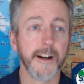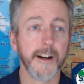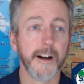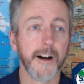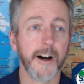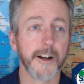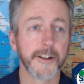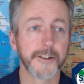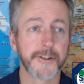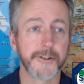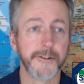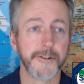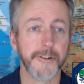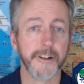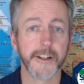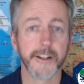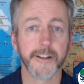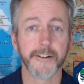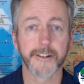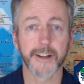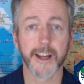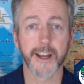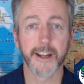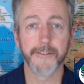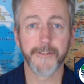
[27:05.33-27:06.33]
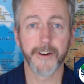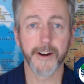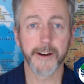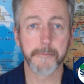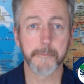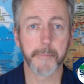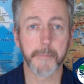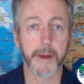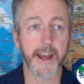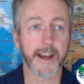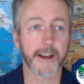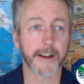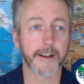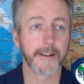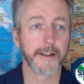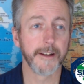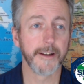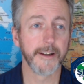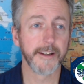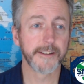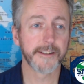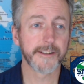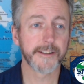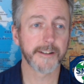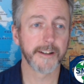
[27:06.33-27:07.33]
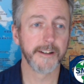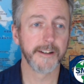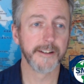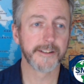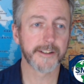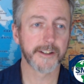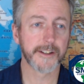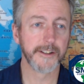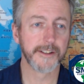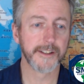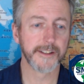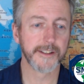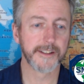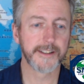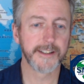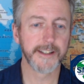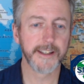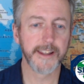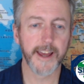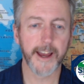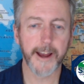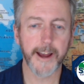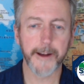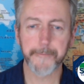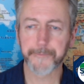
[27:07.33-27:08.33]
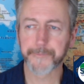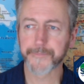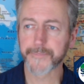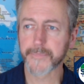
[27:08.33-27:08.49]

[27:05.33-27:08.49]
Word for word: Australia, kind of fighting back, and it's good to see that.